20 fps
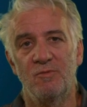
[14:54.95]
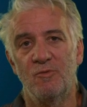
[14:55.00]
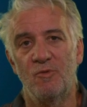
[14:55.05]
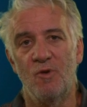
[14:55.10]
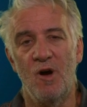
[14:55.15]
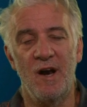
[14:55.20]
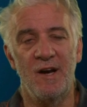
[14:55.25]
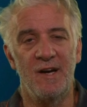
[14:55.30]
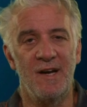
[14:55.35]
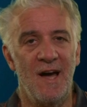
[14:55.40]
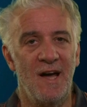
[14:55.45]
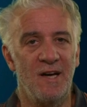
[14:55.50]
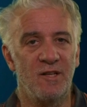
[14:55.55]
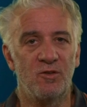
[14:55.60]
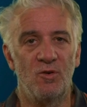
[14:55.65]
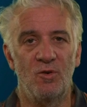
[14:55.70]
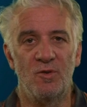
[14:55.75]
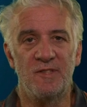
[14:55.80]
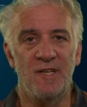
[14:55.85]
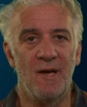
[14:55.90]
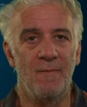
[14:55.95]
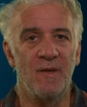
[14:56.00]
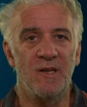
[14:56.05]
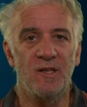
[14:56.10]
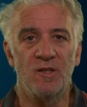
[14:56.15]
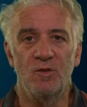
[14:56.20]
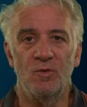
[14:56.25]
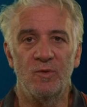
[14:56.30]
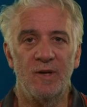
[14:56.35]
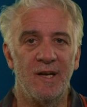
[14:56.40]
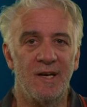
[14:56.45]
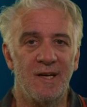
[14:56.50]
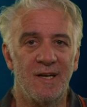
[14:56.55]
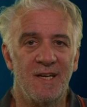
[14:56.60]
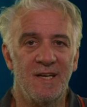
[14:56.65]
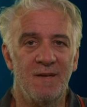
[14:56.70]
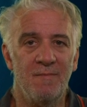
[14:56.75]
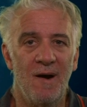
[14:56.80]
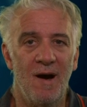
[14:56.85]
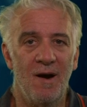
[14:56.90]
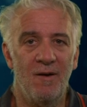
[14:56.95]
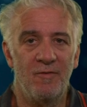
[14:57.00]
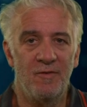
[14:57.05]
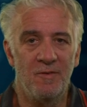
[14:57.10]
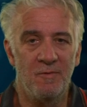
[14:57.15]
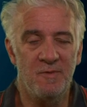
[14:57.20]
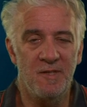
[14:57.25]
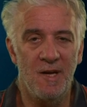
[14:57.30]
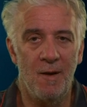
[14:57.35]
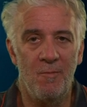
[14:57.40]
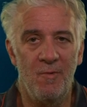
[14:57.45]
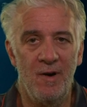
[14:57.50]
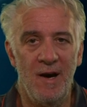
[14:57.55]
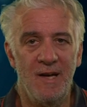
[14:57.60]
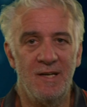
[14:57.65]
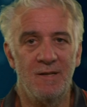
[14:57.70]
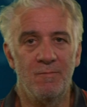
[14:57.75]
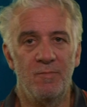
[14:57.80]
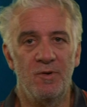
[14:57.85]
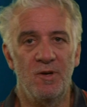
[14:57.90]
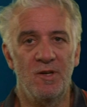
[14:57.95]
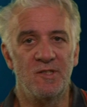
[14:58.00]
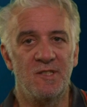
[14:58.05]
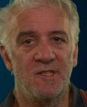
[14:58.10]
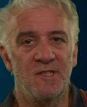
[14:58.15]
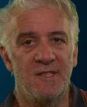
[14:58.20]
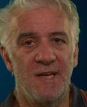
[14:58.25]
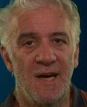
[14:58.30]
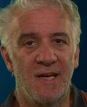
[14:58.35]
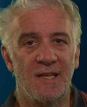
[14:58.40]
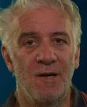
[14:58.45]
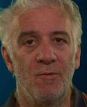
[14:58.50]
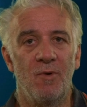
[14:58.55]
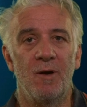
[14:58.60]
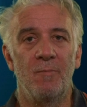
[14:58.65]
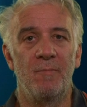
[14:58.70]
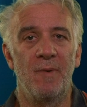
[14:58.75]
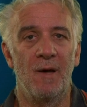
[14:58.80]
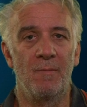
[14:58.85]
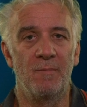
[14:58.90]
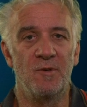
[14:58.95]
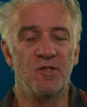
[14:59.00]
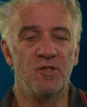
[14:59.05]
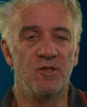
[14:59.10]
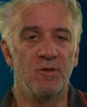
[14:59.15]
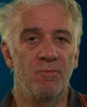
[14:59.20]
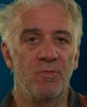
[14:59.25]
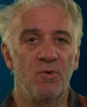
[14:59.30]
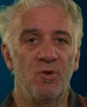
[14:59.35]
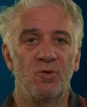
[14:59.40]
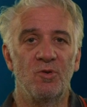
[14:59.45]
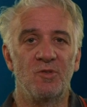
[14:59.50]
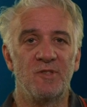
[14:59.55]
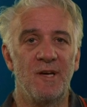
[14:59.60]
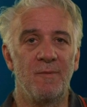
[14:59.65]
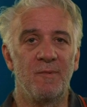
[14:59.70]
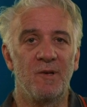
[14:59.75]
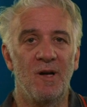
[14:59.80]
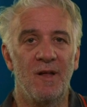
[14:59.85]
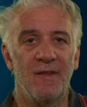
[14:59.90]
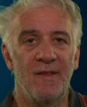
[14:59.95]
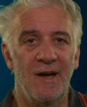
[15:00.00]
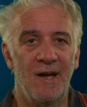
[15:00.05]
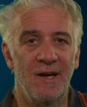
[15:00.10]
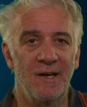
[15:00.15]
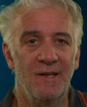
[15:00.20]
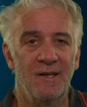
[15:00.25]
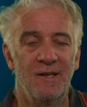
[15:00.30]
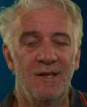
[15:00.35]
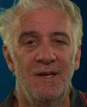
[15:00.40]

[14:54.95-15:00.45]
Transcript: write an article or something, you'll get an email from some random person saying they want to publish your book or something like that.